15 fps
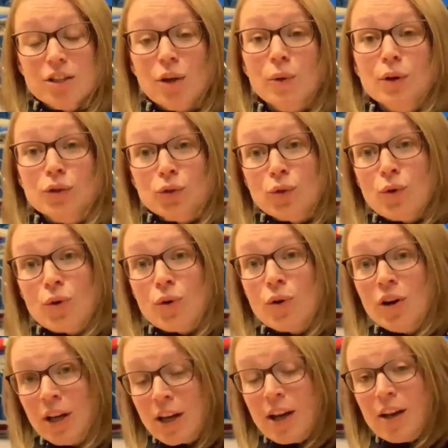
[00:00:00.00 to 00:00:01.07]
So a
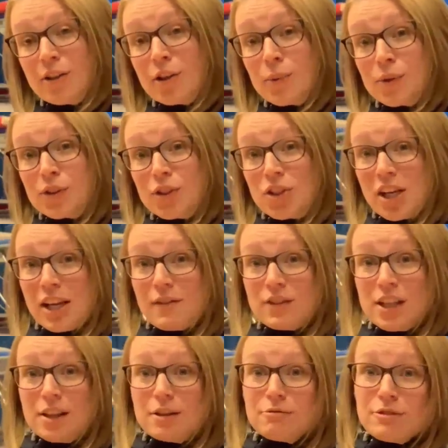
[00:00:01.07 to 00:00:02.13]
score that was
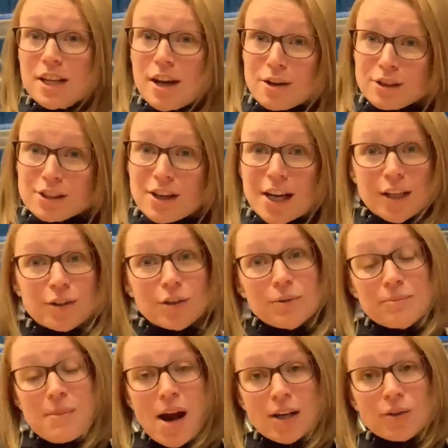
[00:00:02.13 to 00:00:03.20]
achieved in the Rio
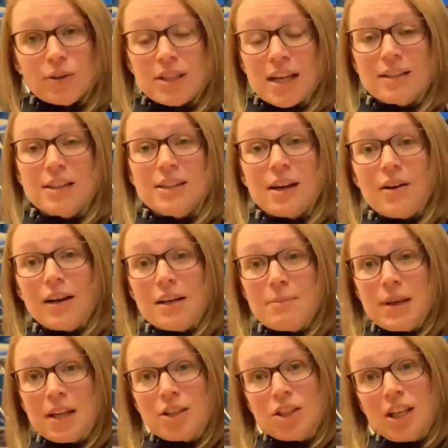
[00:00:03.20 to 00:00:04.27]
cycle might not necessarily
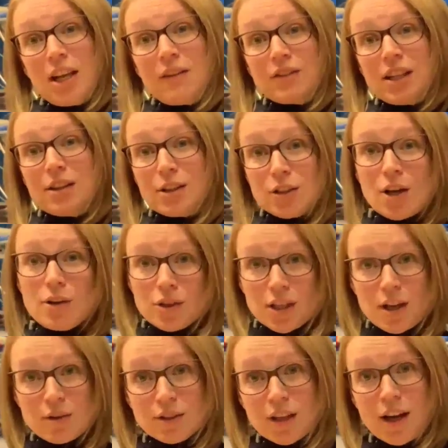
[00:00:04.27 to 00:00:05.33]
be achieved in the
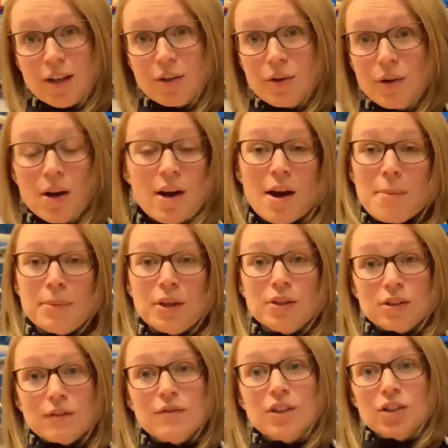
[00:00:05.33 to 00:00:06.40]
Tokyo cycle
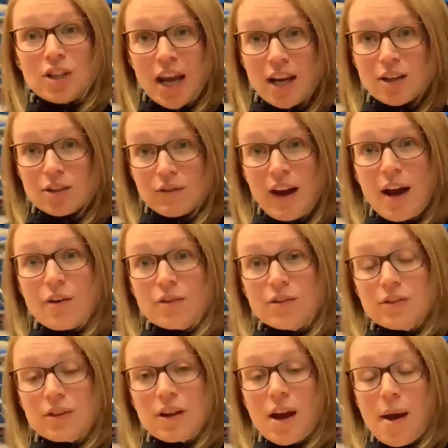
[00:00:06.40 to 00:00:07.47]
because of the change of how
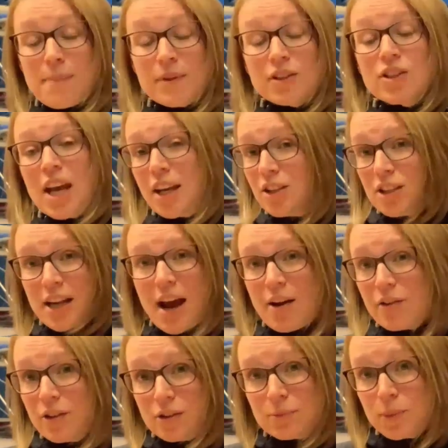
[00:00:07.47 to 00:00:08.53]
the change in
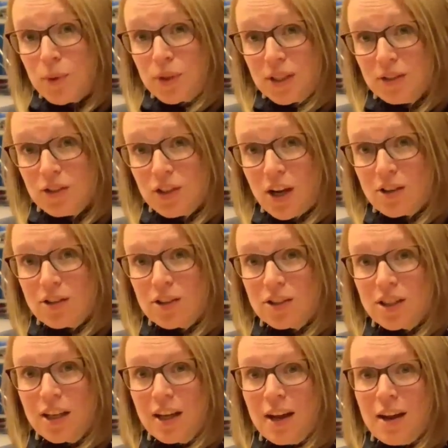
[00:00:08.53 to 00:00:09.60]
how the sport is
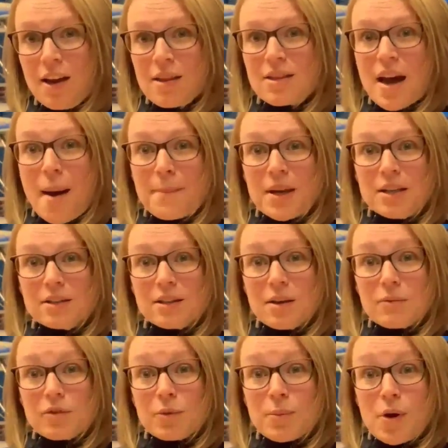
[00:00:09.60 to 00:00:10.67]
judged. That means
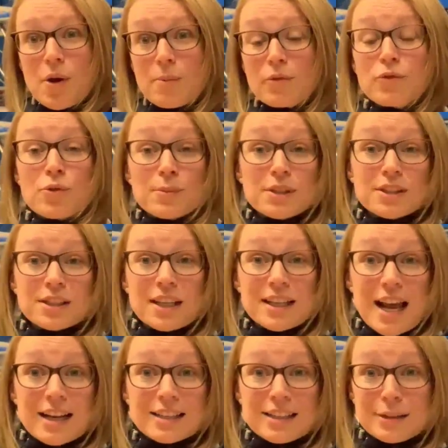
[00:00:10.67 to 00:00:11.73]
that from a performance
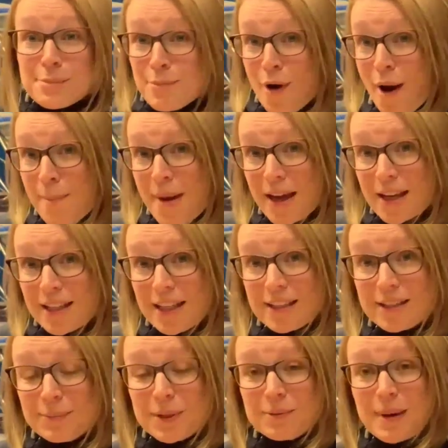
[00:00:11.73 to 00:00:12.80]
analysis and
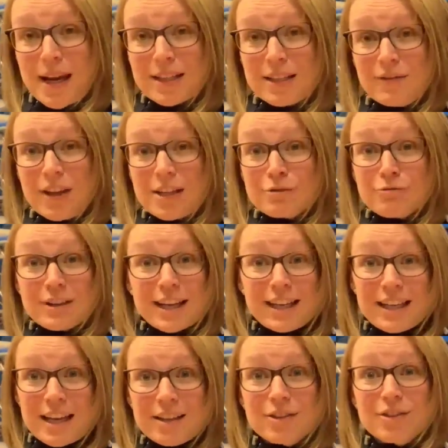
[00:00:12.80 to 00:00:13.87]
biomechanist perspective, it's
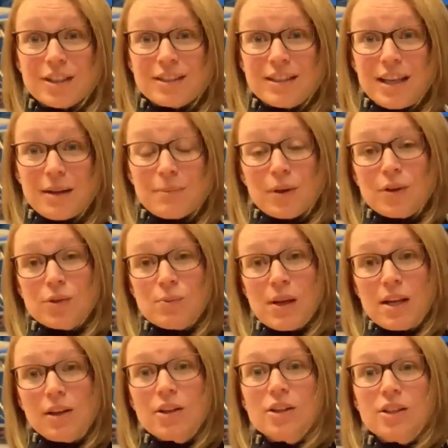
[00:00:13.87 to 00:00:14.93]
really interesting because
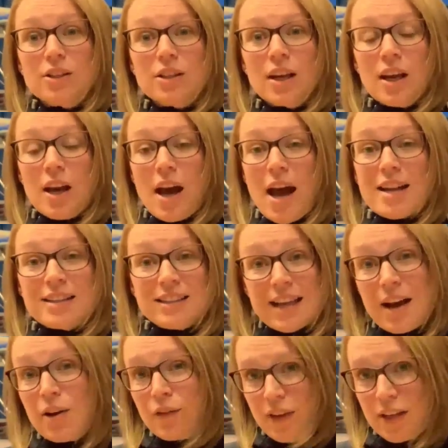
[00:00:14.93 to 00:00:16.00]
we looked and
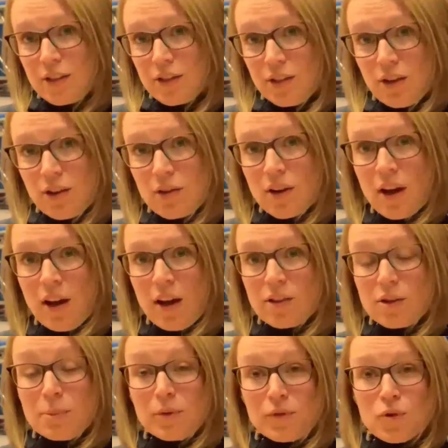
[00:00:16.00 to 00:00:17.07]
delve into
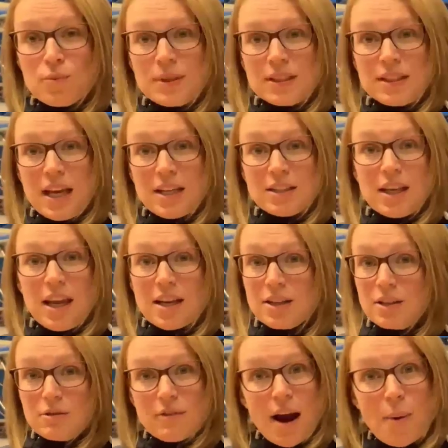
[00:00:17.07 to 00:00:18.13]
the performance data in
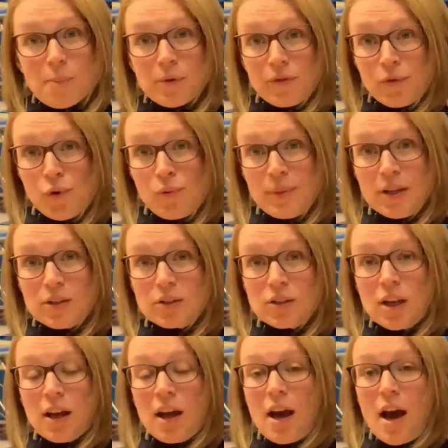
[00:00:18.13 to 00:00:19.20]
and around
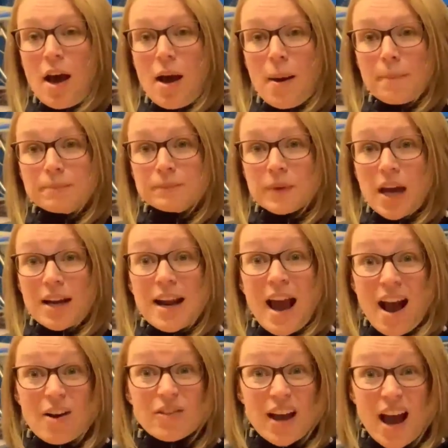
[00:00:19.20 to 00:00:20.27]
performance, and
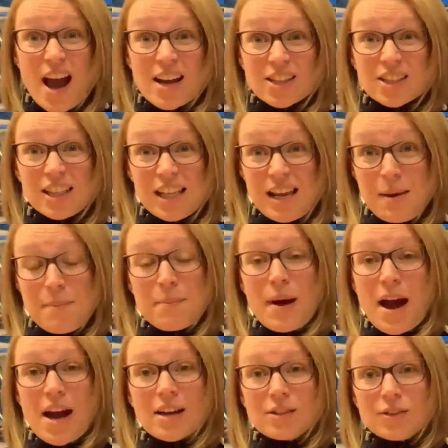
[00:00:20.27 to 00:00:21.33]
how that actually
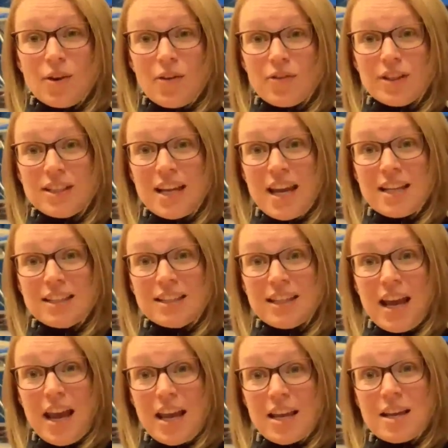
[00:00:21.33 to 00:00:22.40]
impacts on the
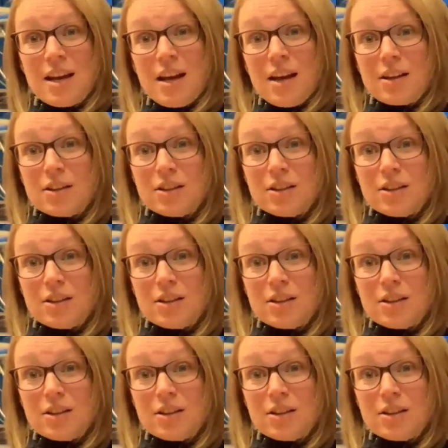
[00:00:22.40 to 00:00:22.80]
day-to-day